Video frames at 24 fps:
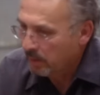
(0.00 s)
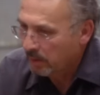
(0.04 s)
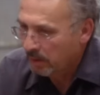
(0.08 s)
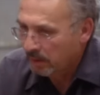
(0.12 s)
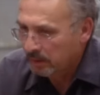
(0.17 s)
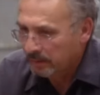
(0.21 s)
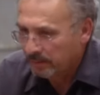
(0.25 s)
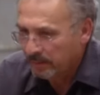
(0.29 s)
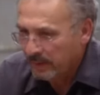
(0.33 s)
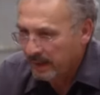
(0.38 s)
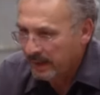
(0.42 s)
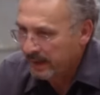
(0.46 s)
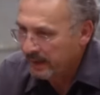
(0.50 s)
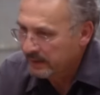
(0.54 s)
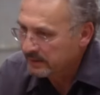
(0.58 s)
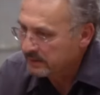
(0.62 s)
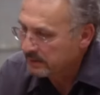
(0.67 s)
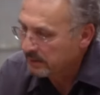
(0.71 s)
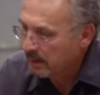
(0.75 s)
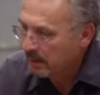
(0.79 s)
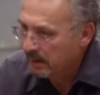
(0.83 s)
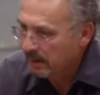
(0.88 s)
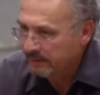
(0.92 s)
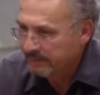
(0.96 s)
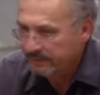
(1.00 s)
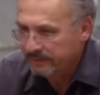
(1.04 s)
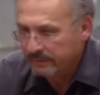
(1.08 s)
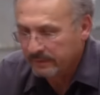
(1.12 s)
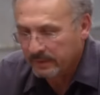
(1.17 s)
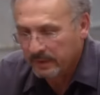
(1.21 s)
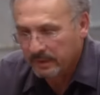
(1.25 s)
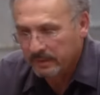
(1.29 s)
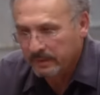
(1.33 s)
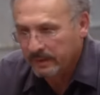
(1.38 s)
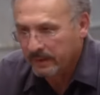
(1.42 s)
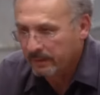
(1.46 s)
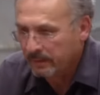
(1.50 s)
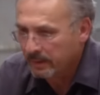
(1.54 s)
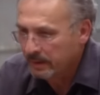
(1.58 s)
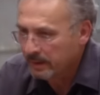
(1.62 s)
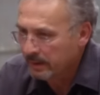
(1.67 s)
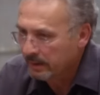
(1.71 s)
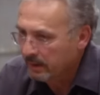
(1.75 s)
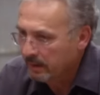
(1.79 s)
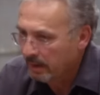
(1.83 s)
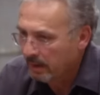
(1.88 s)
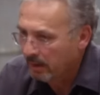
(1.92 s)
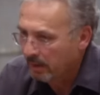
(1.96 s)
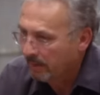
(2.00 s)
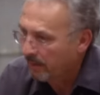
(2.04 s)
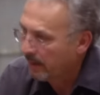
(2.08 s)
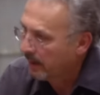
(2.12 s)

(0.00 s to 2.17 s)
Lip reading: worked my ass off all